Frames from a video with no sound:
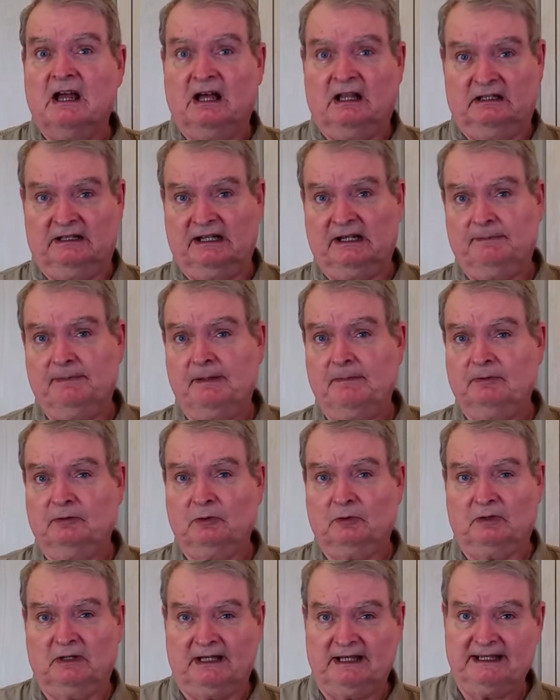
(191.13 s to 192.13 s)
A lot of people
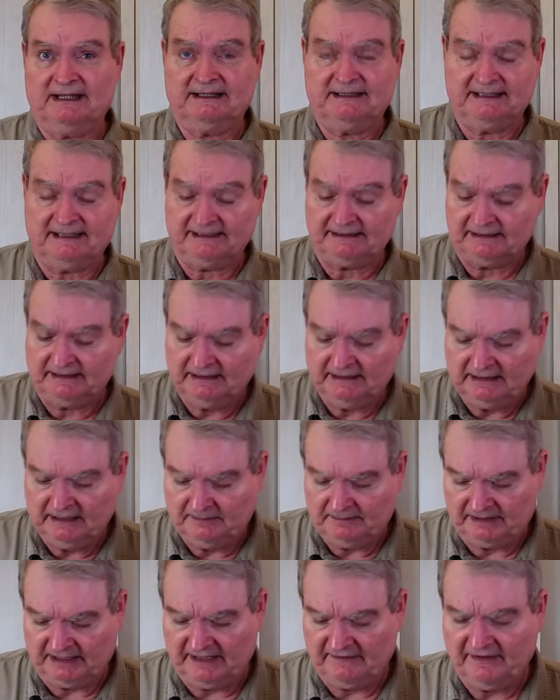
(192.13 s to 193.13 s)
don't like that,
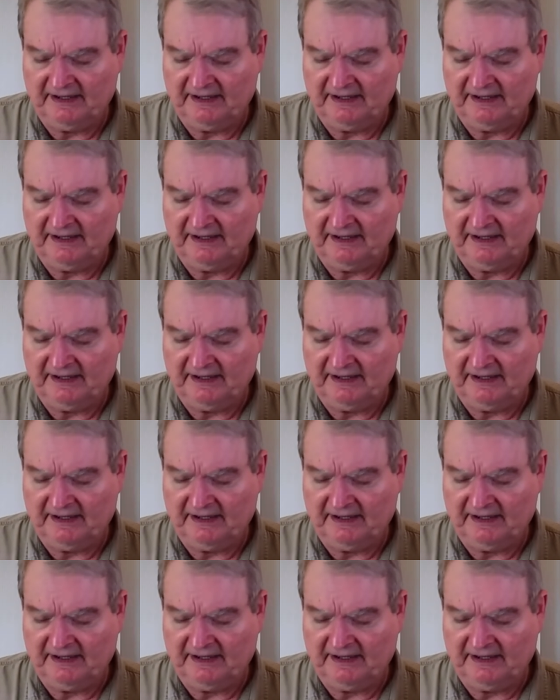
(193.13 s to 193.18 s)
but I've